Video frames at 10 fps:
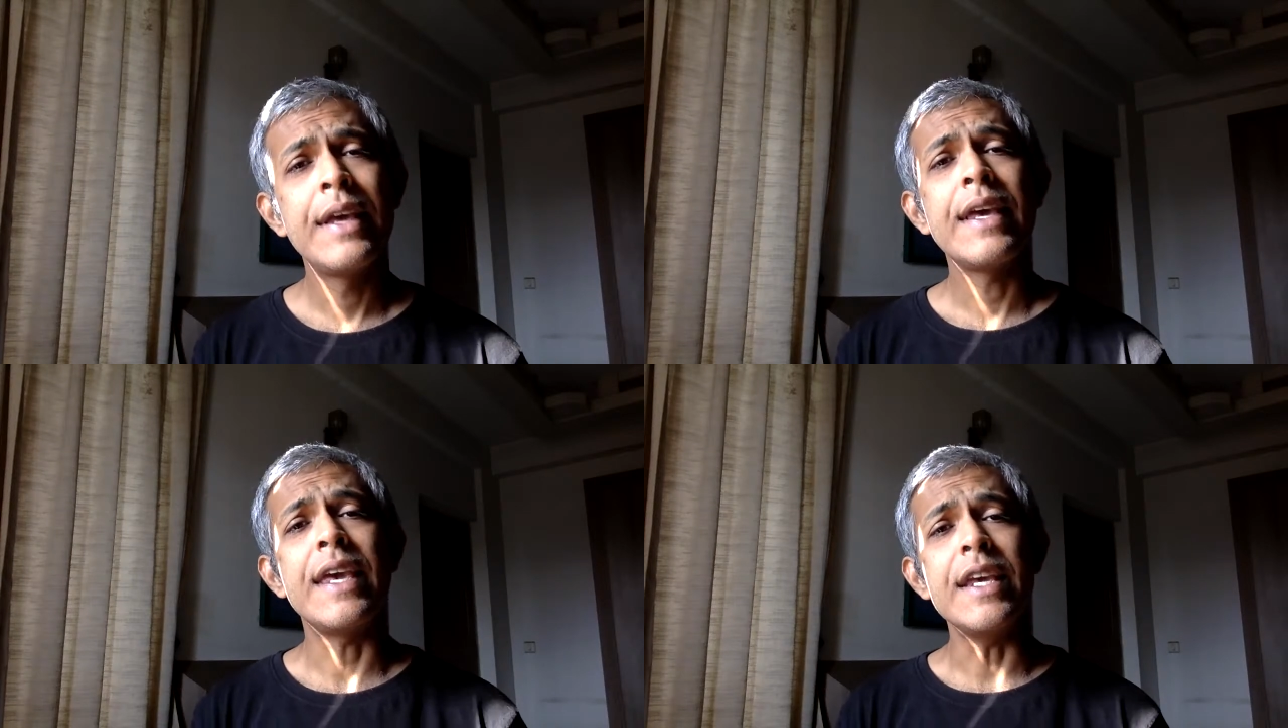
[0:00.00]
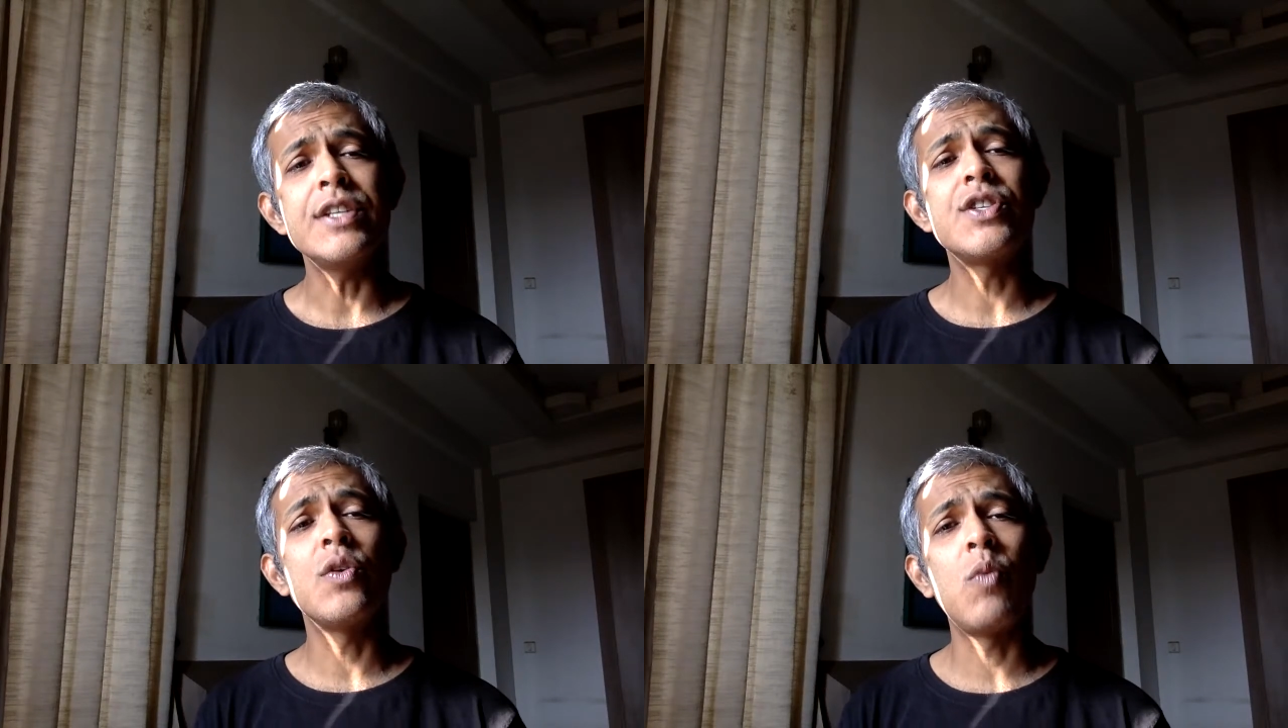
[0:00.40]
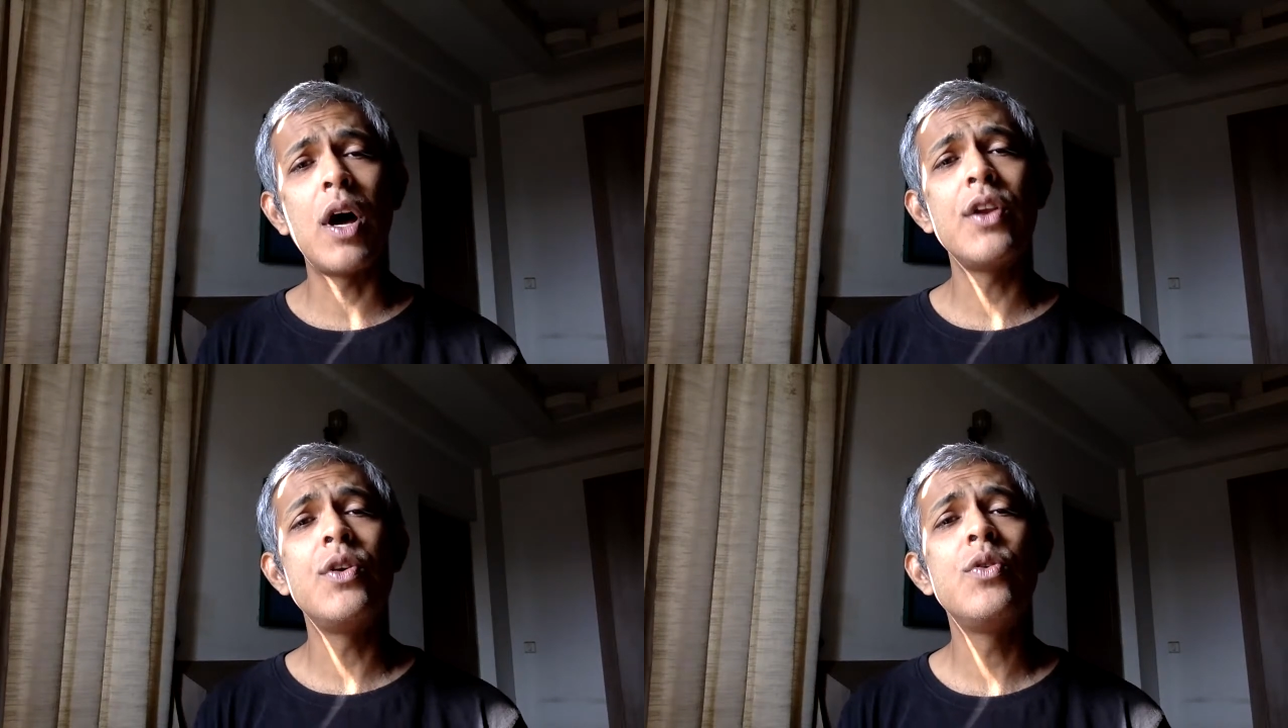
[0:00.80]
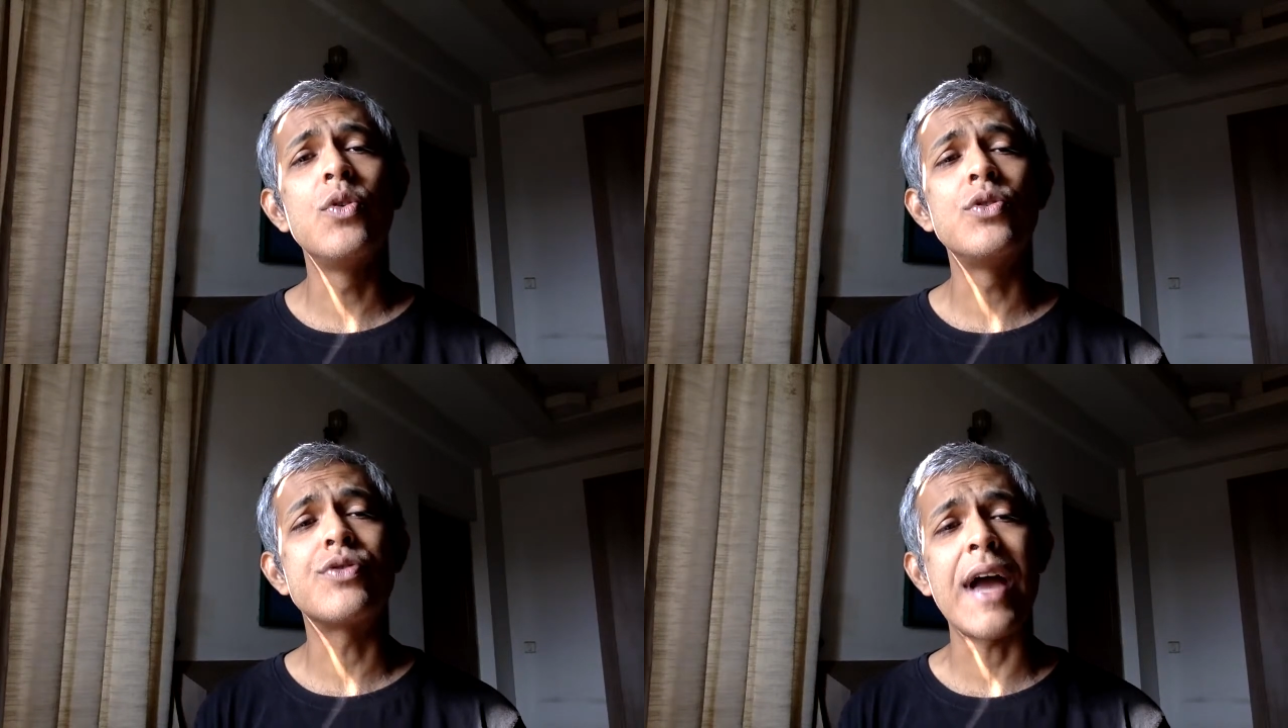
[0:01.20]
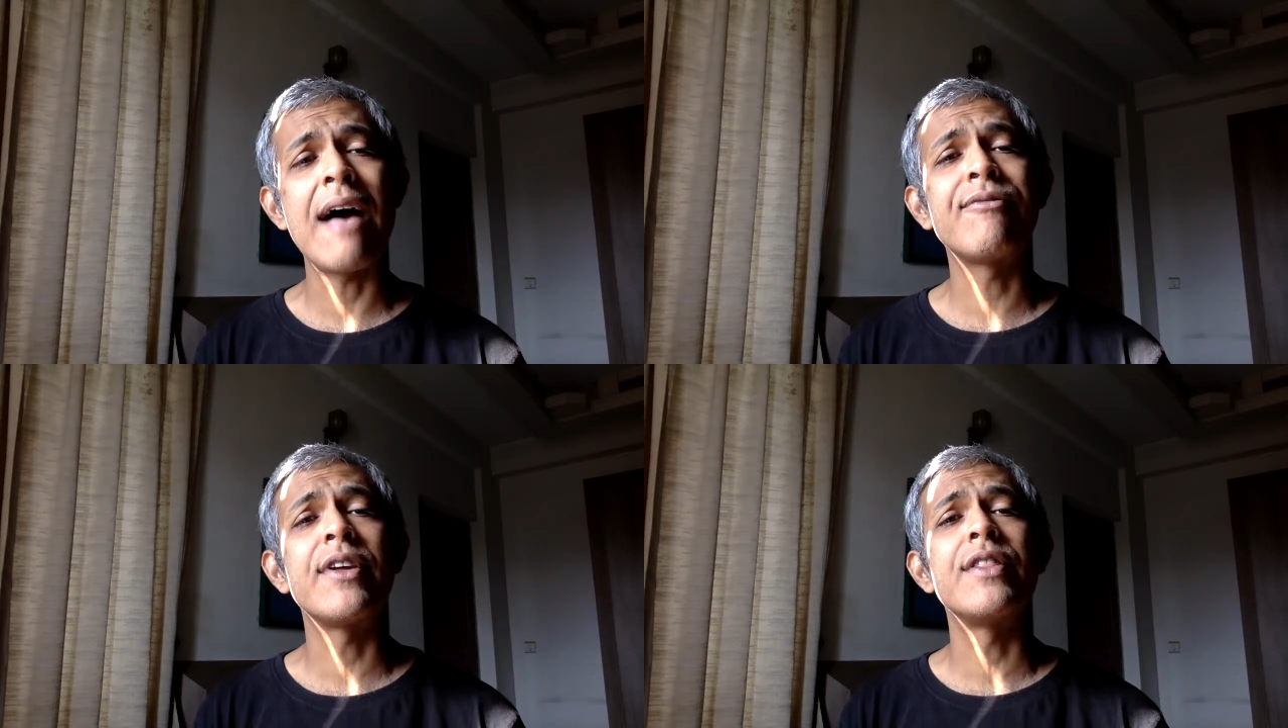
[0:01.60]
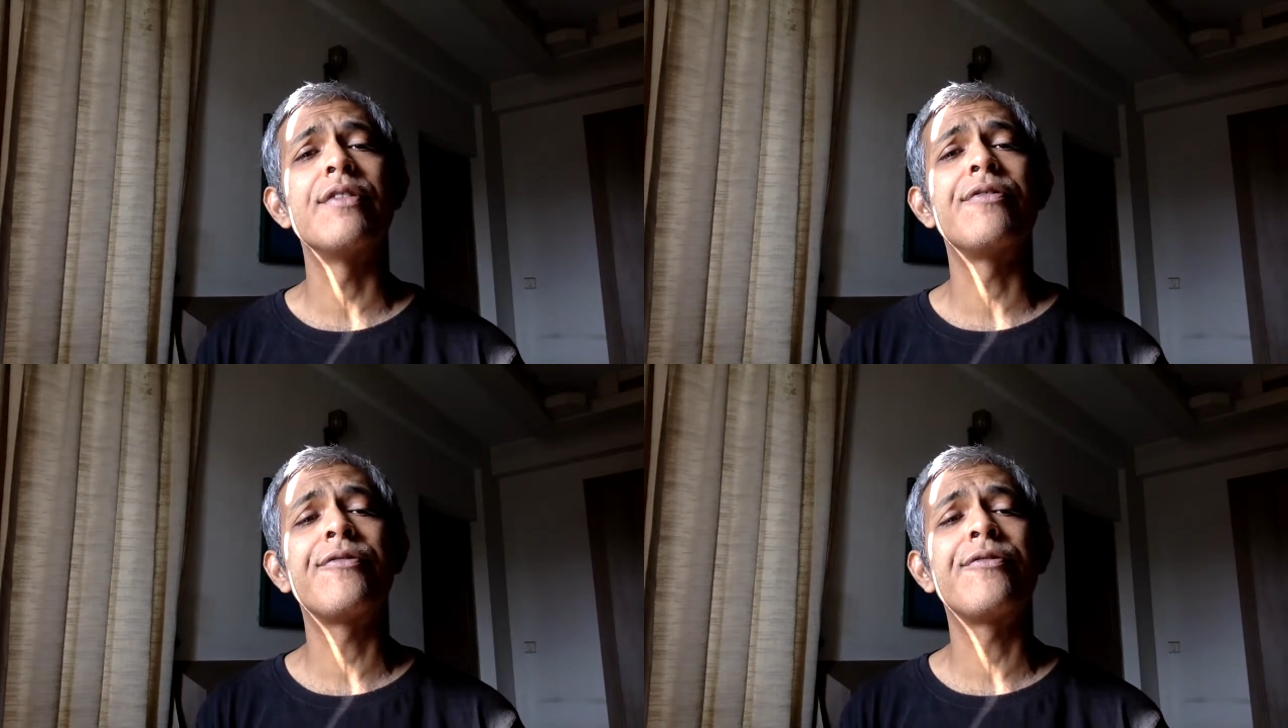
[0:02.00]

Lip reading: He's the one who drafted the